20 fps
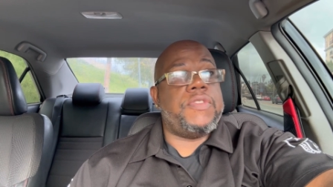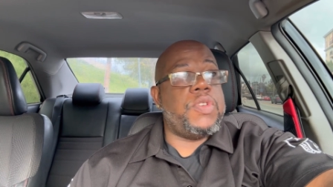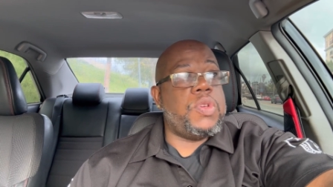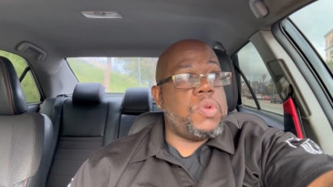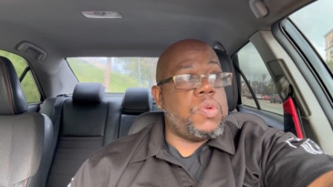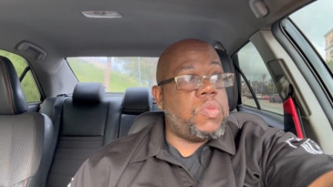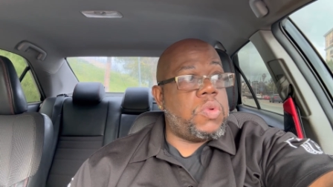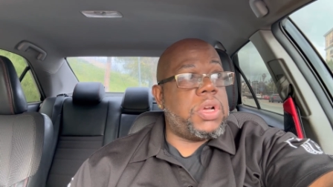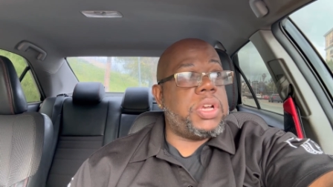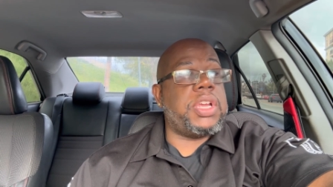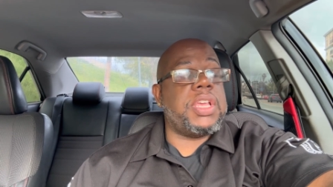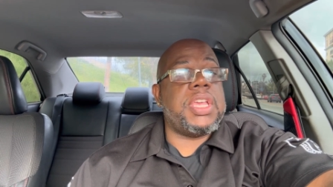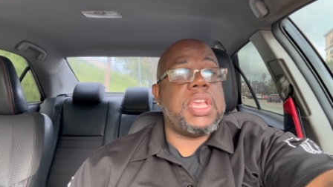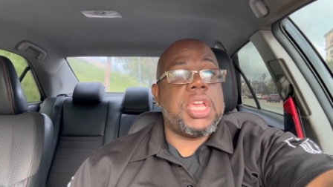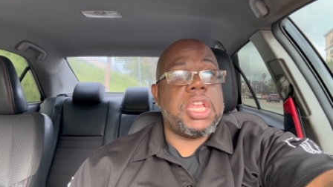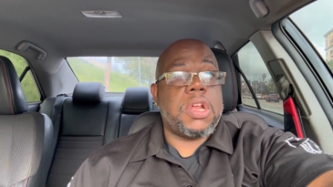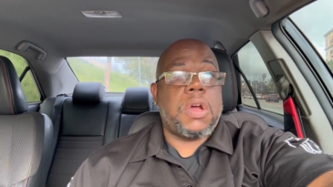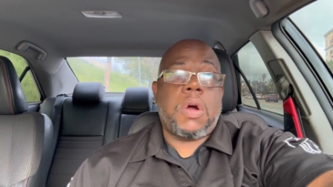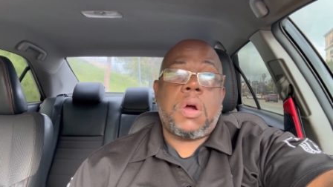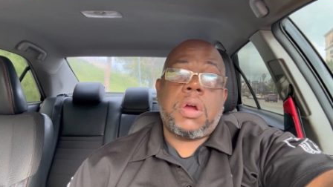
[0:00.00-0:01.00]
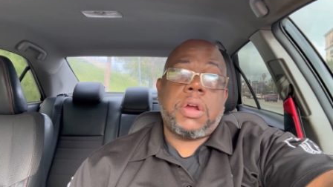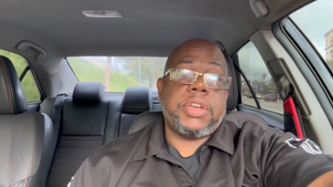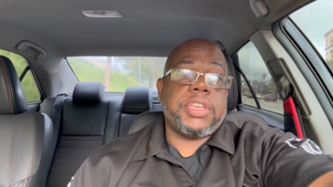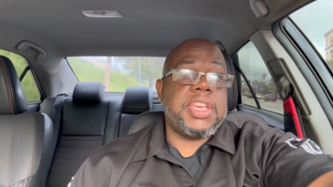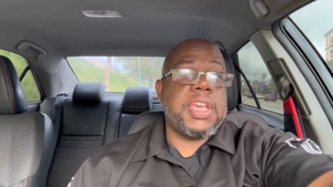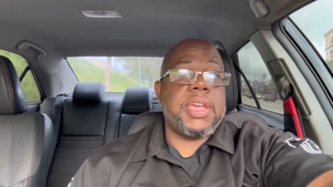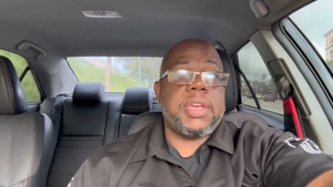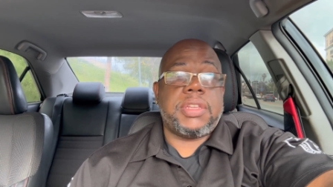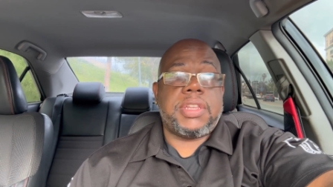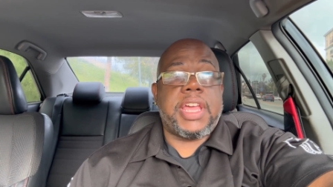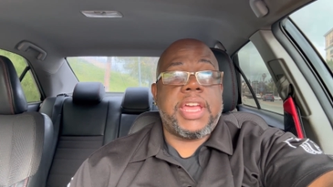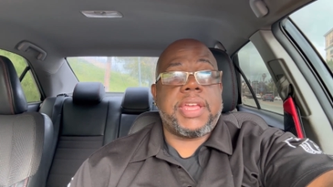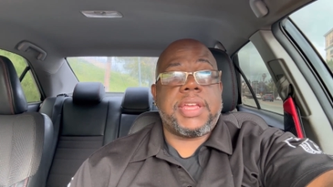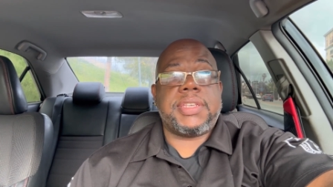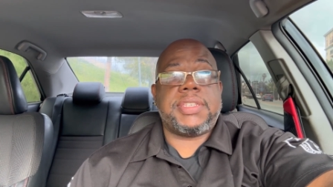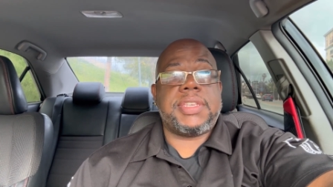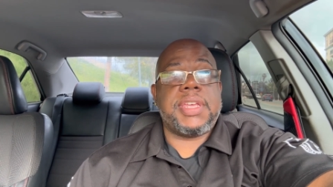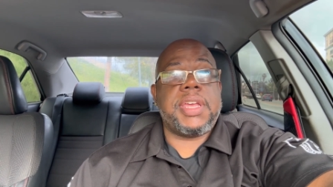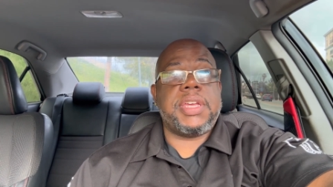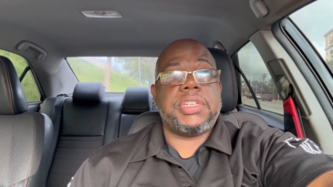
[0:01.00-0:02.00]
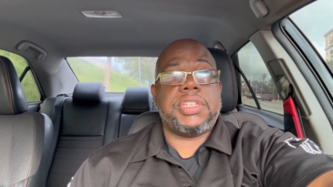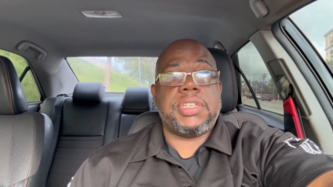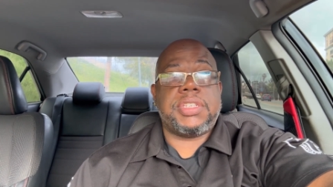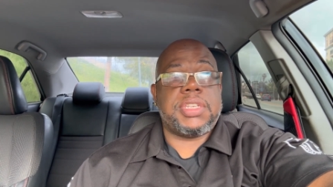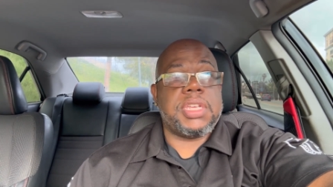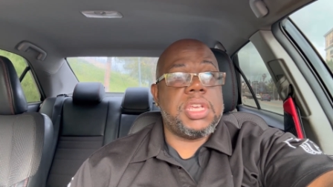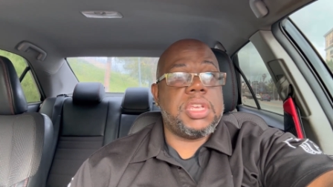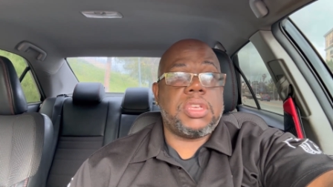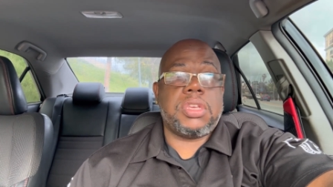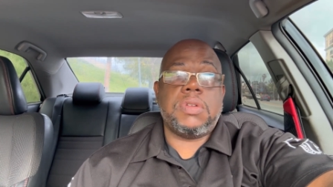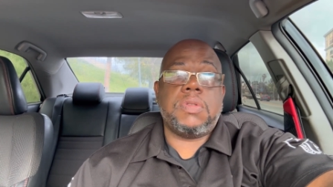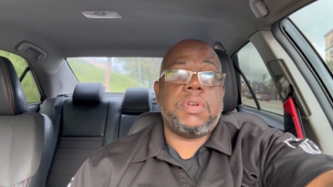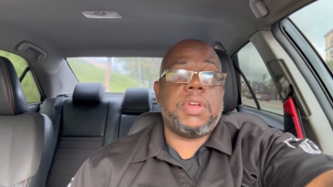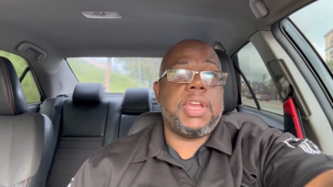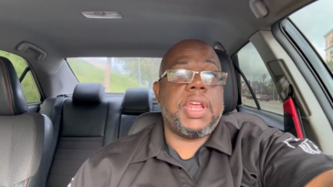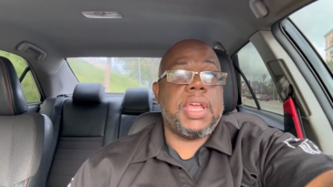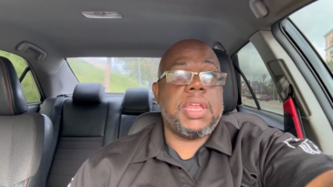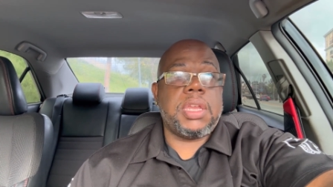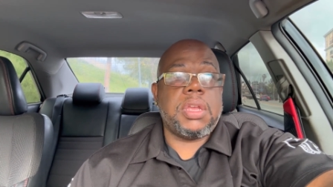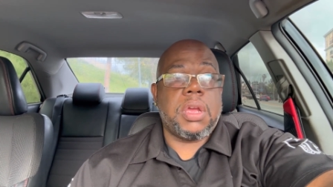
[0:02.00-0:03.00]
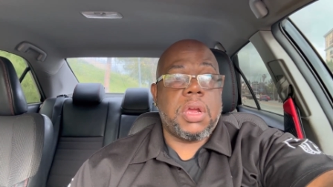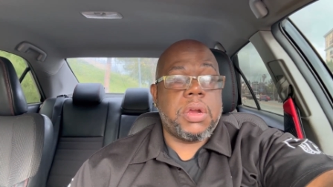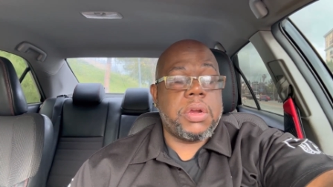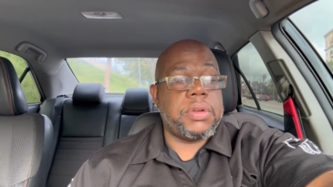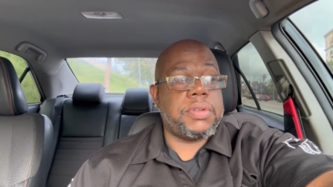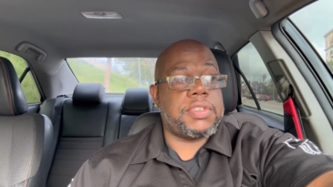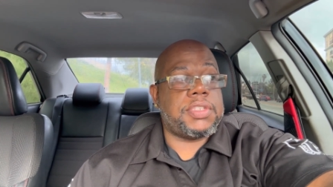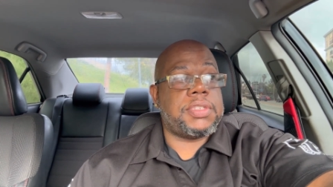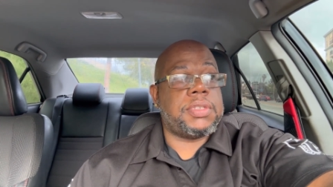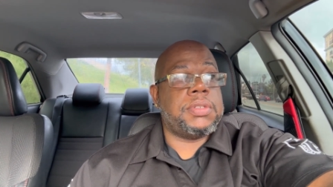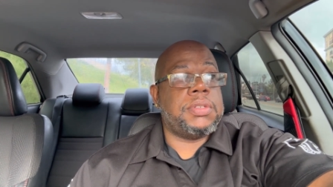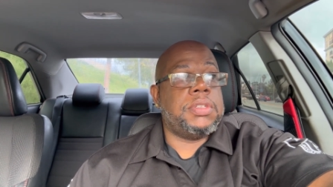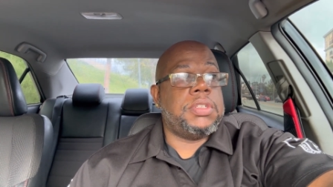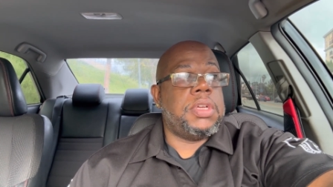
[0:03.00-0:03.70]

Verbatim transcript: you want to hit hard, yeah, like I said, just EQ and 80 hertz.